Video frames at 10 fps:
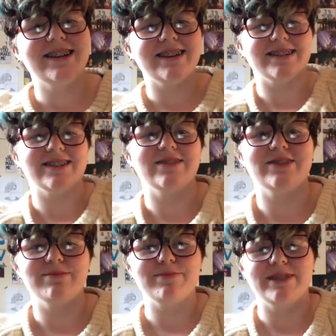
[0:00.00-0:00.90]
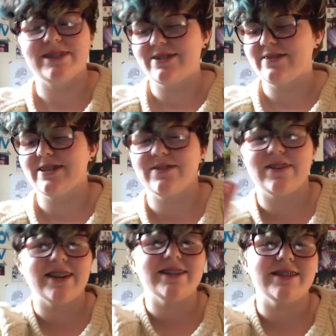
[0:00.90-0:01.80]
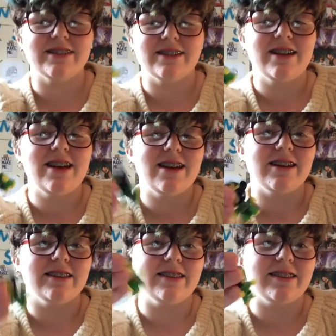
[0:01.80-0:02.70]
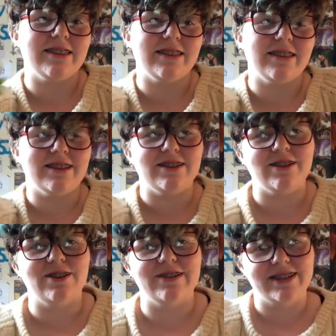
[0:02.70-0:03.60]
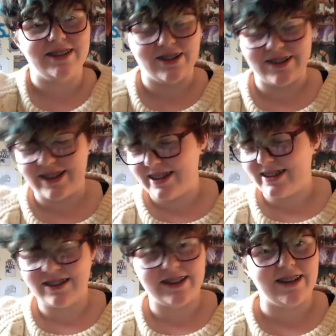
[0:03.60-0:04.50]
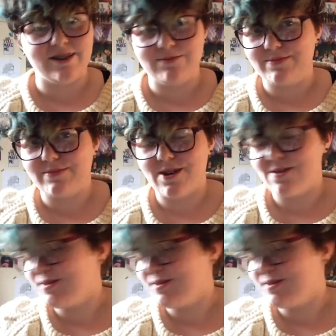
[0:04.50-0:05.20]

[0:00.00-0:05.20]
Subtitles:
because it wouldn't be too in your face. And Loki, I'll